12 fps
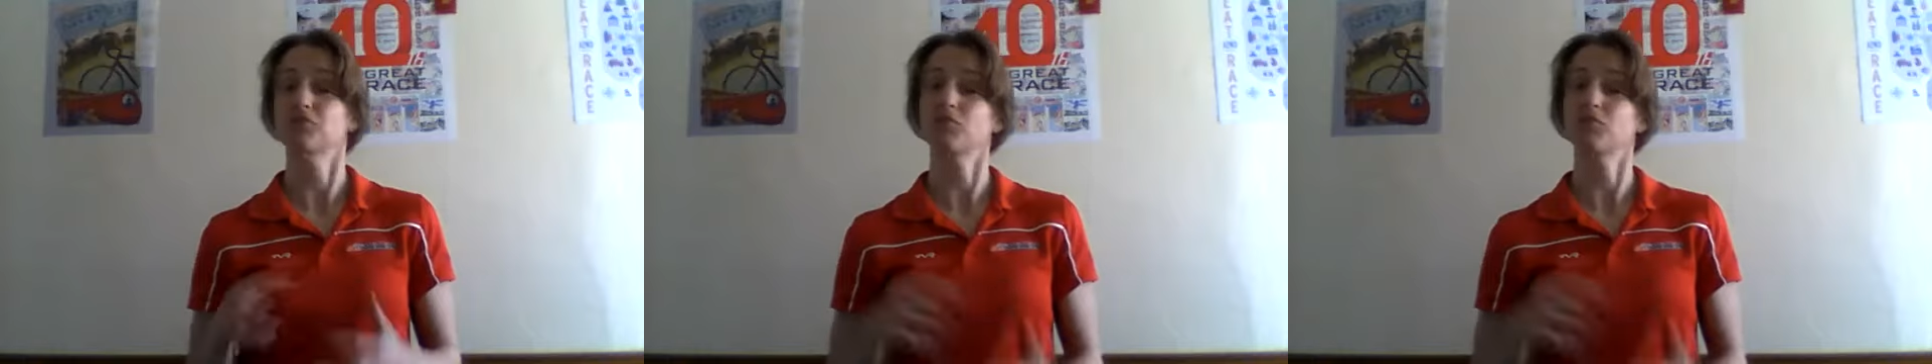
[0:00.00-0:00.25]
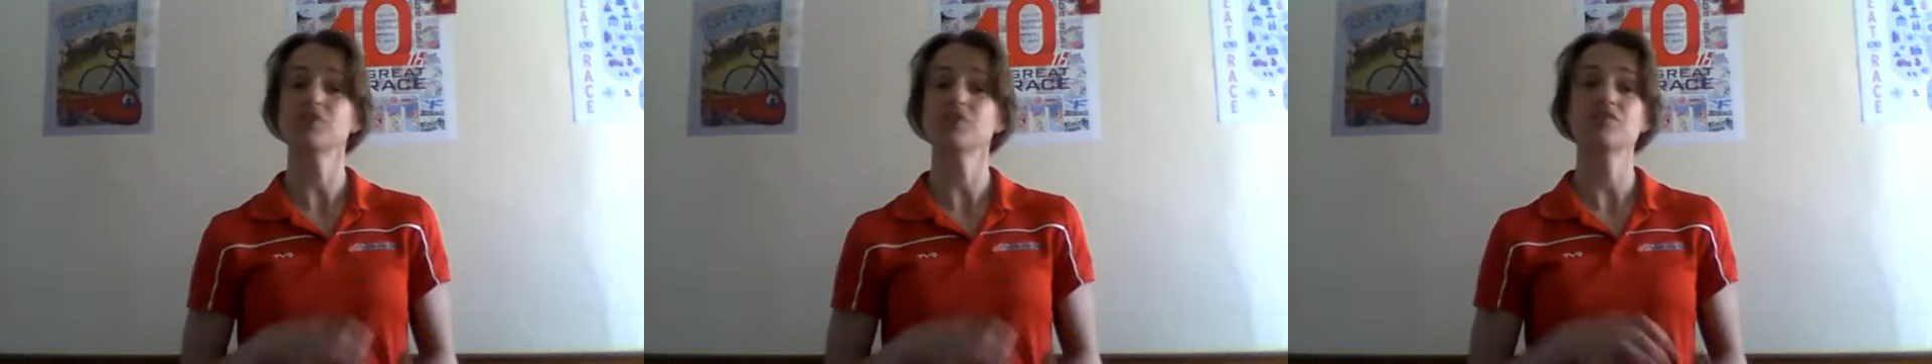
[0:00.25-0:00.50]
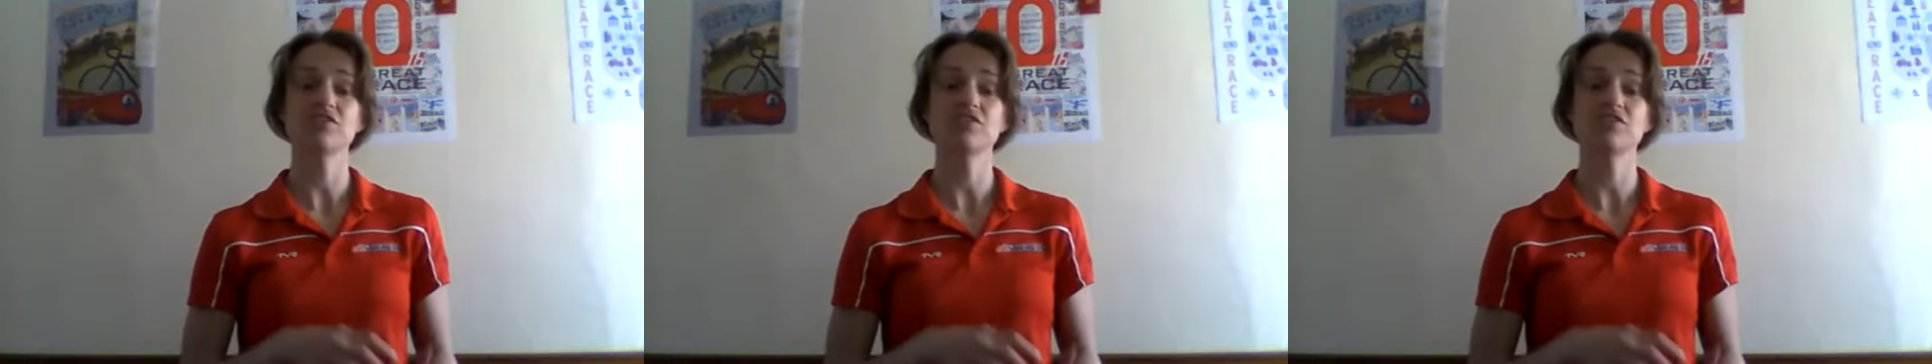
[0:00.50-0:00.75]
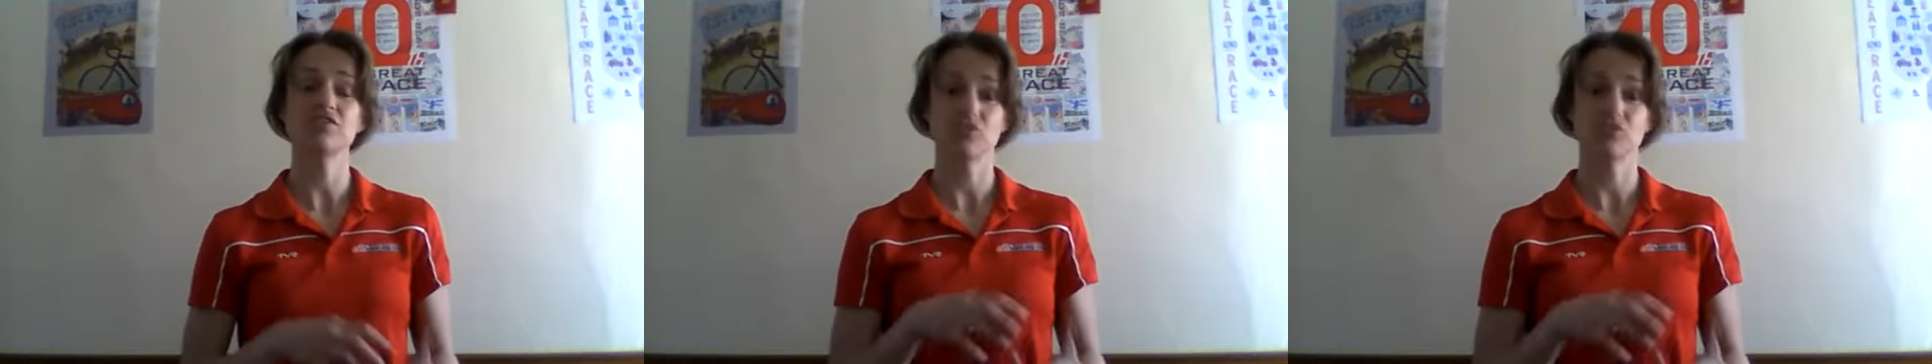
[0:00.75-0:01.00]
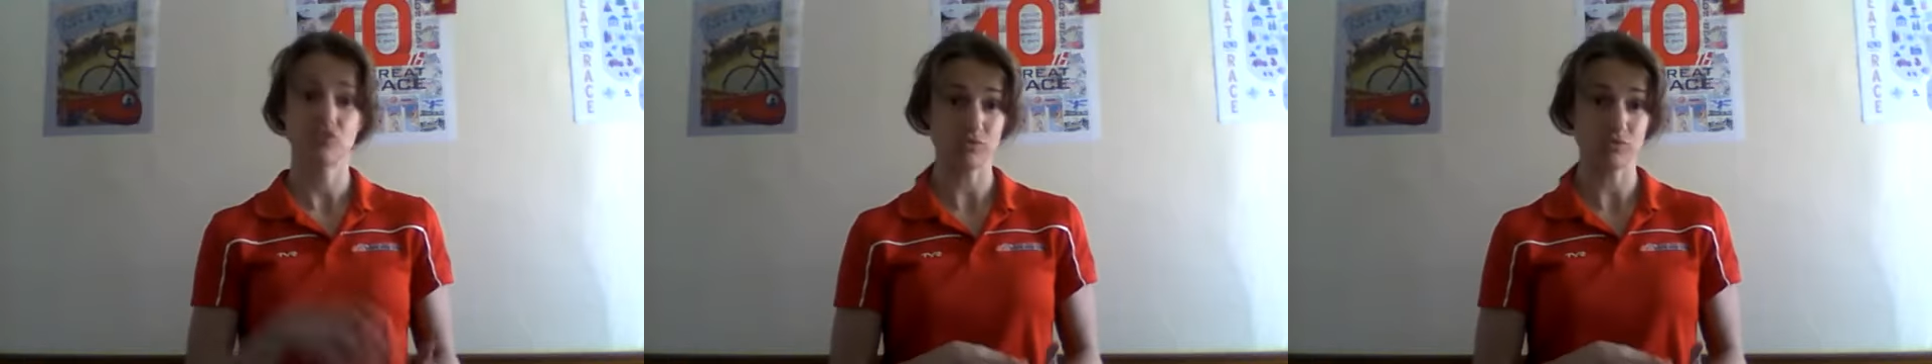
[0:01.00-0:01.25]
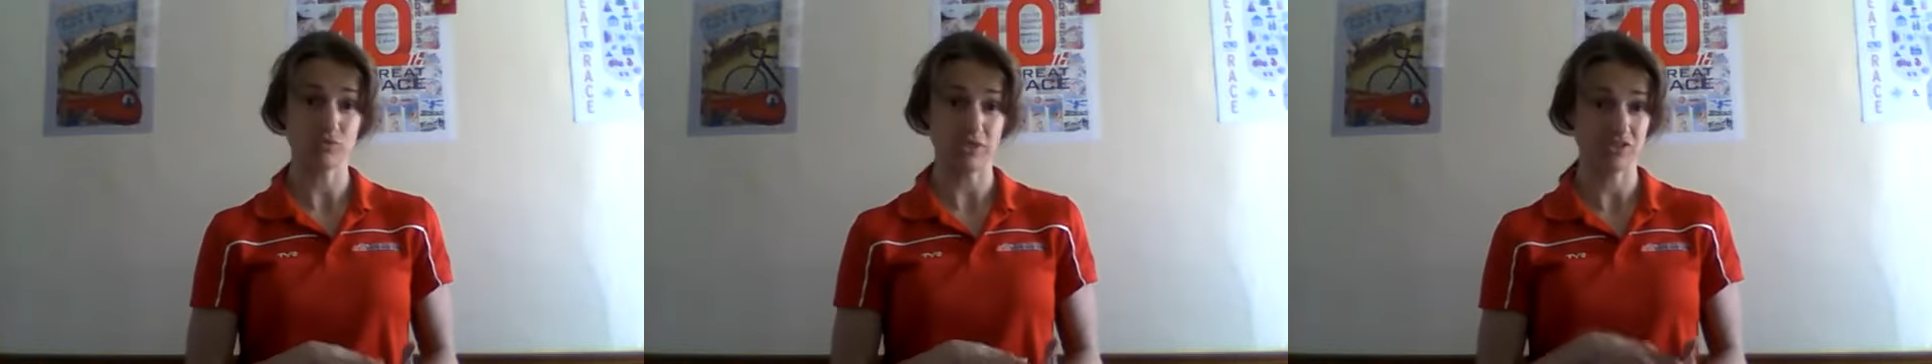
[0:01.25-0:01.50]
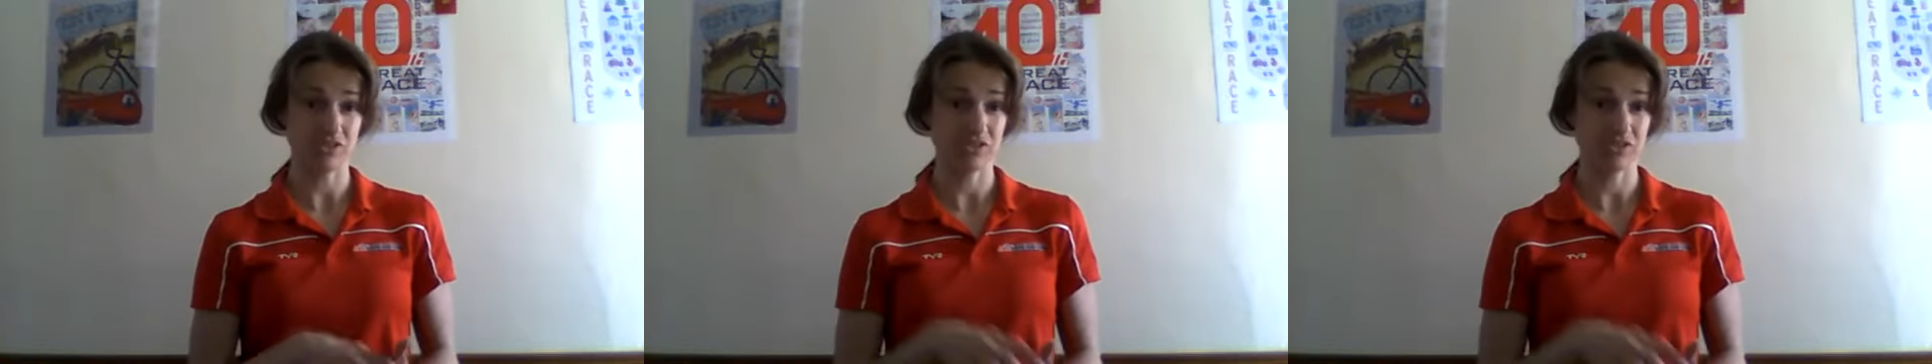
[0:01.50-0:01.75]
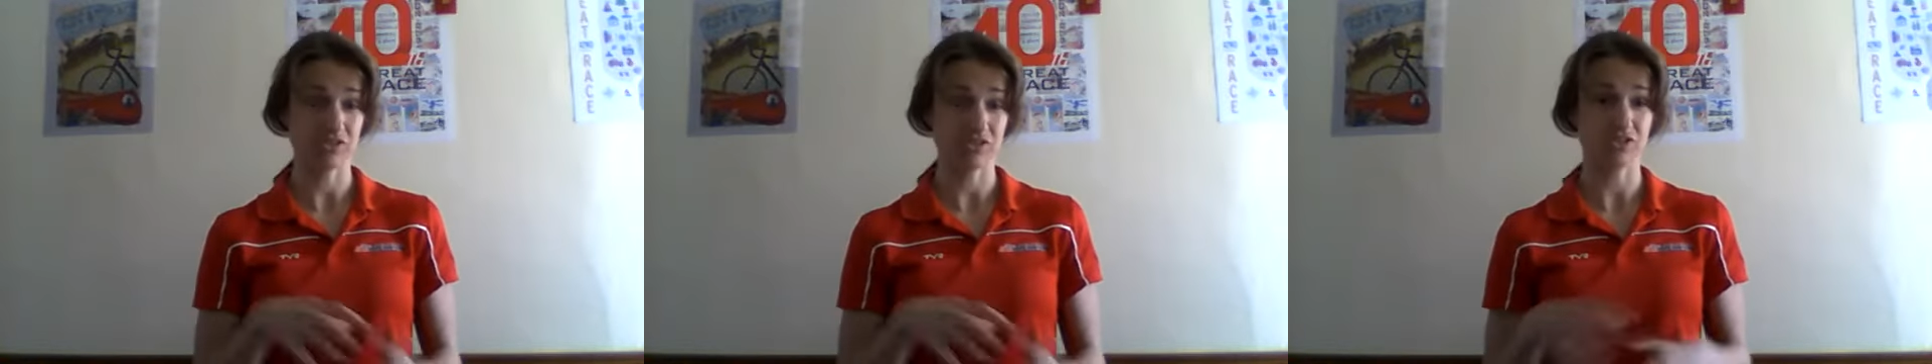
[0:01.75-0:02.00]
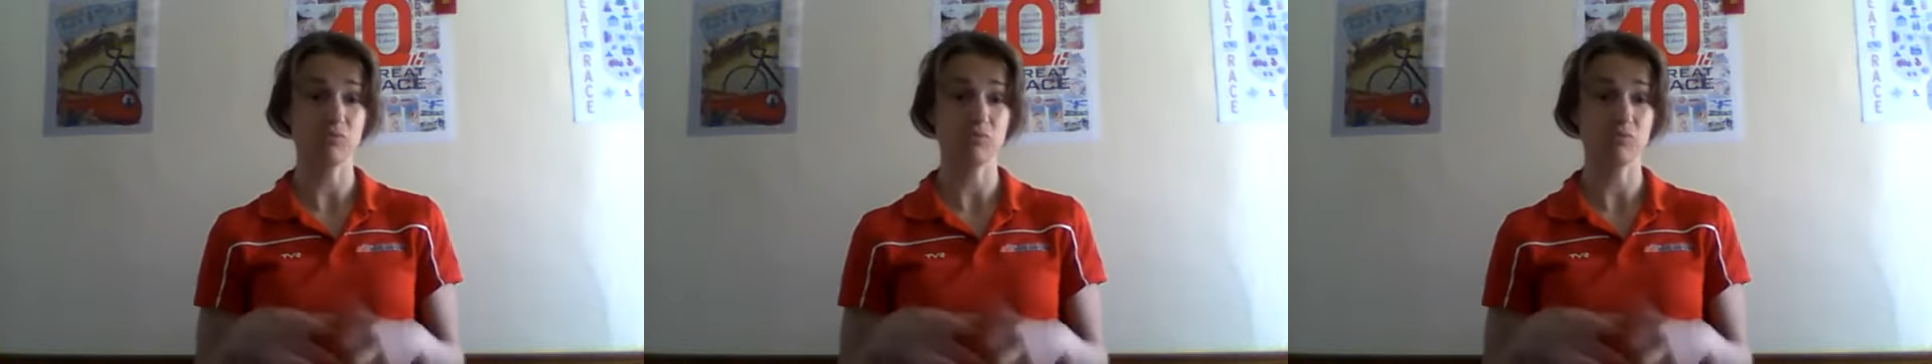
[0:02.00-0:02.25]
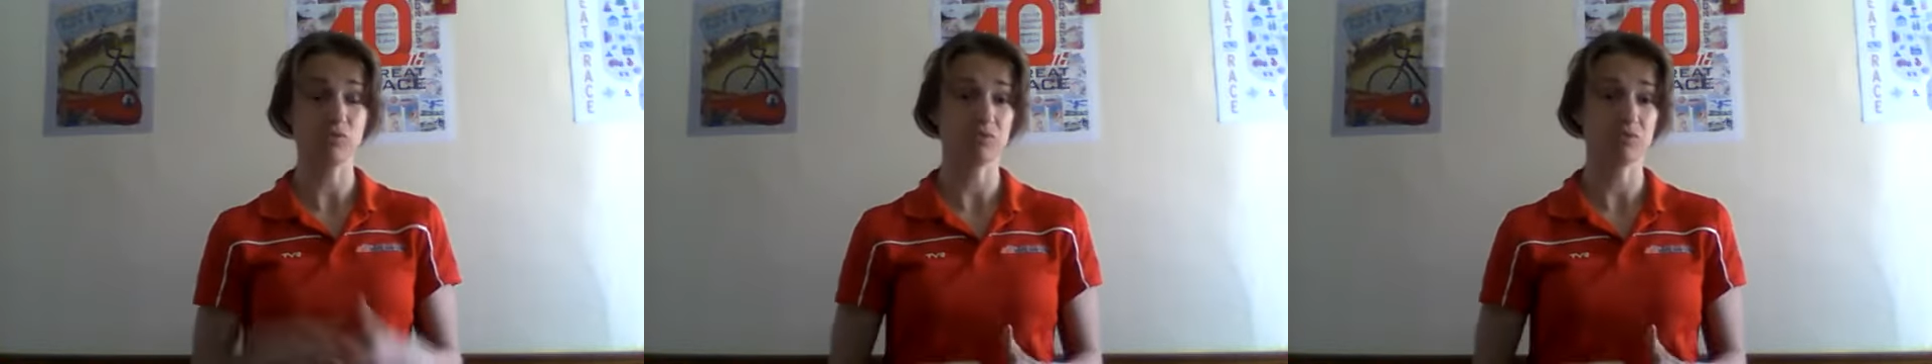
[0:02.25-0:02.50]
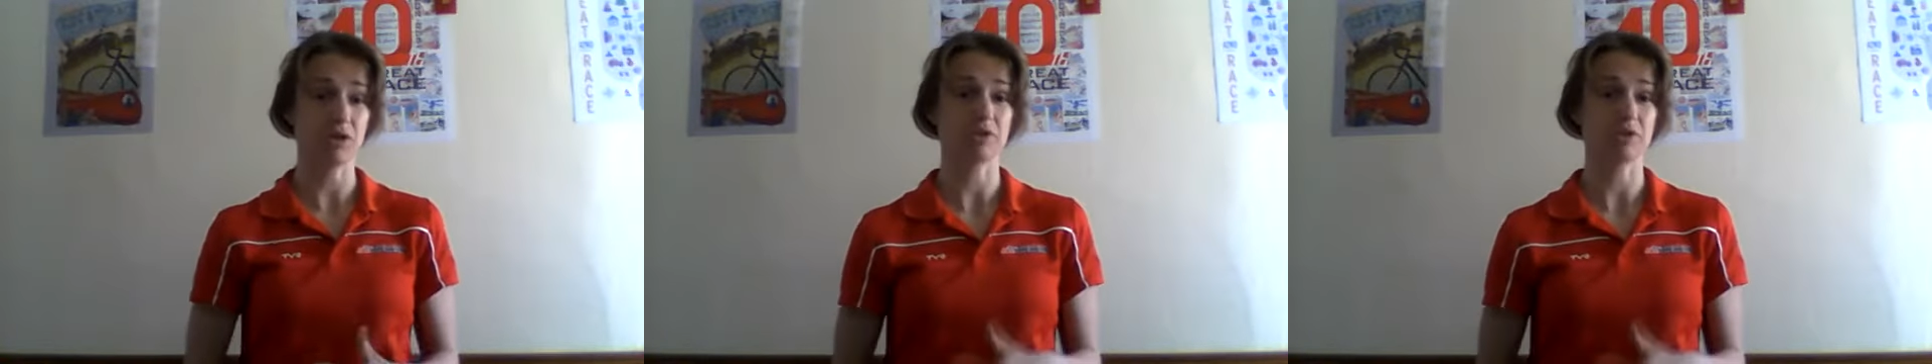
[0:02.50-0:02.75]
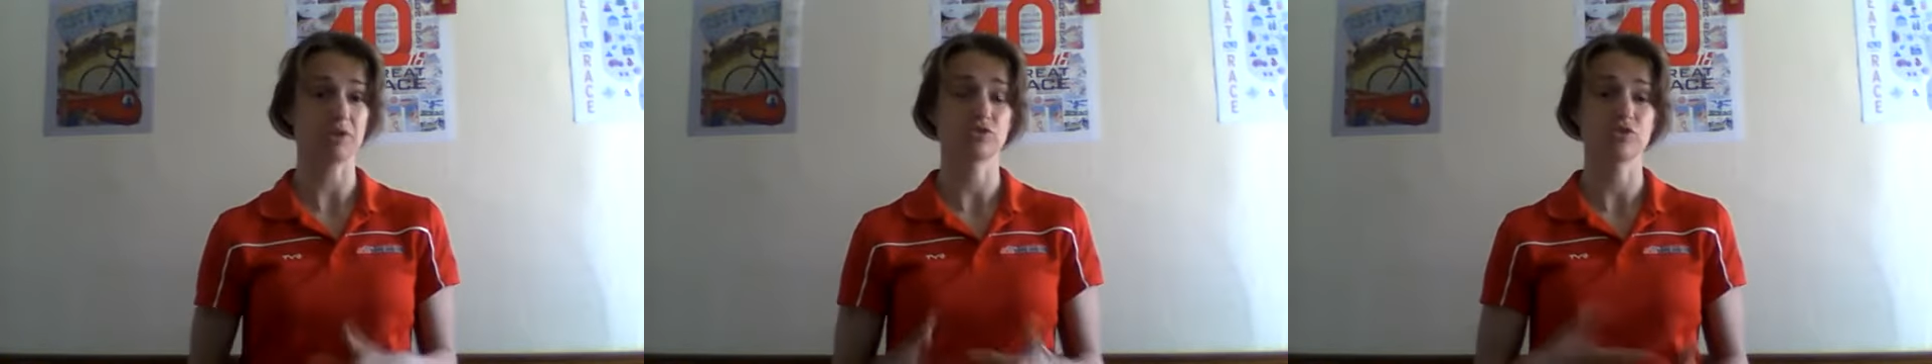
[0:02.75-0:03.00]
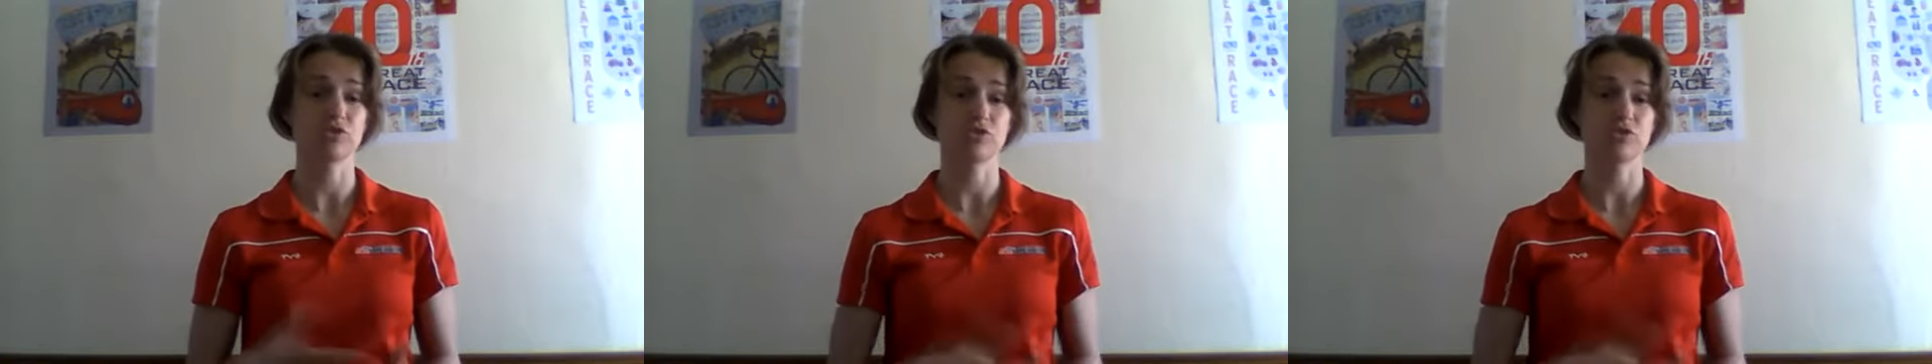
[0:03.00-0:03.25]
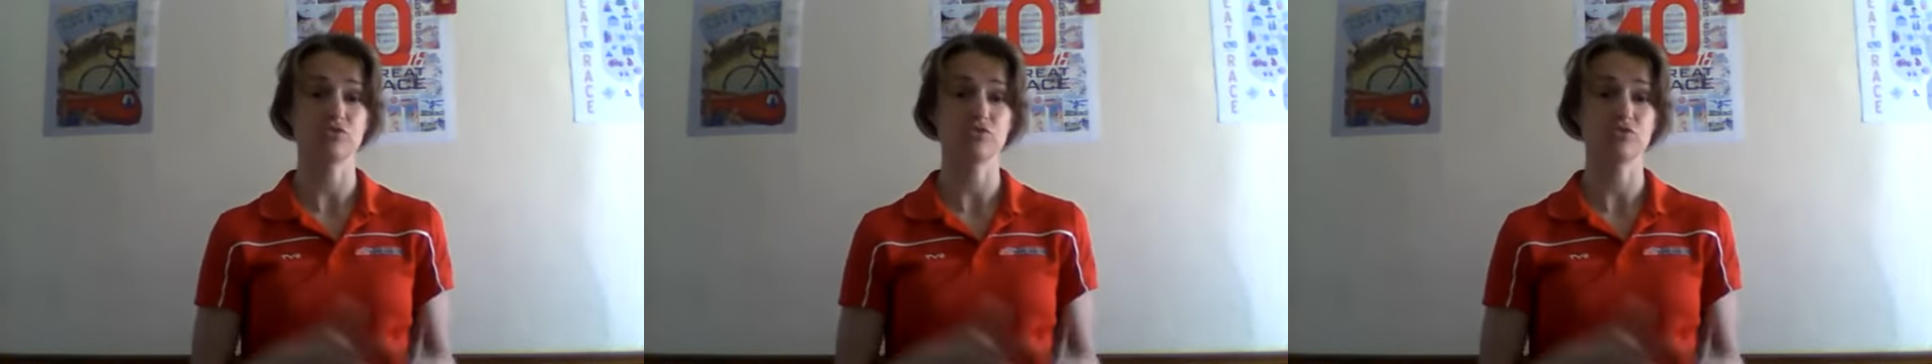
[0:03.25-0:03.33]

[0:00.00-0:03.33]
one of these joints doesn't move properly or doesn't